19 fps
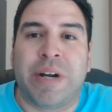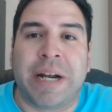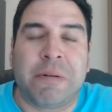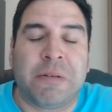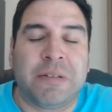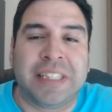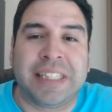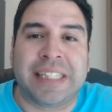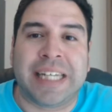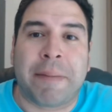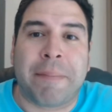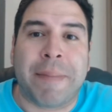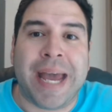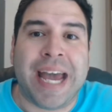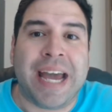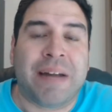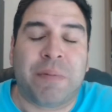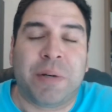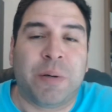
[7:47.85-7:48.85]
Everyone's like,
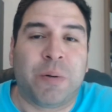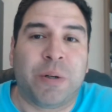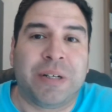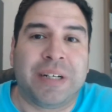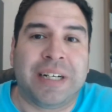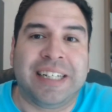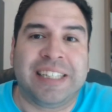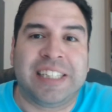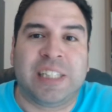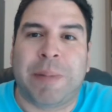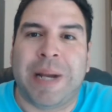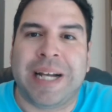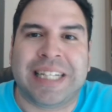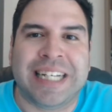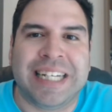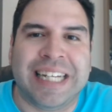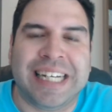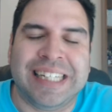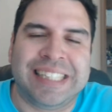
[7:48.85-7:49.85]
"Man, we weren't
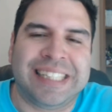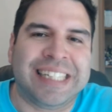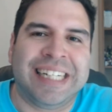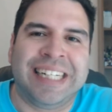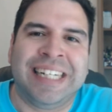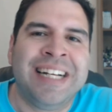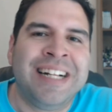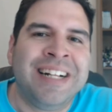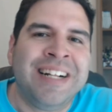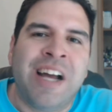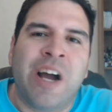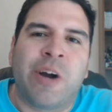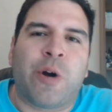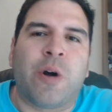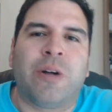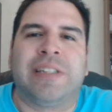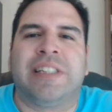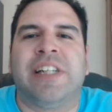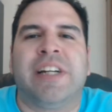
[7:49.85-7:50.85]
expecting this." And of
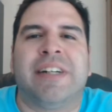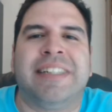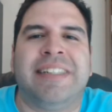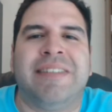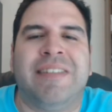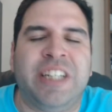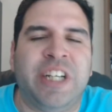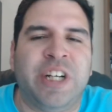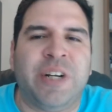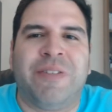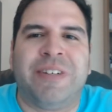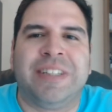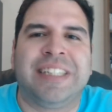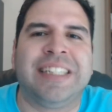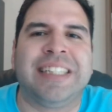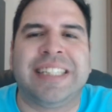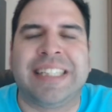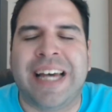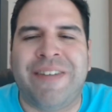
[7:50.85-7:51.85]
course, the Universe of
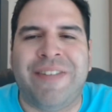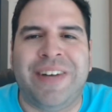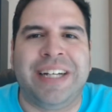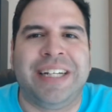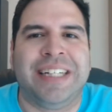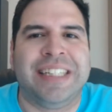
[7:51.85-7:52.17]
Seven is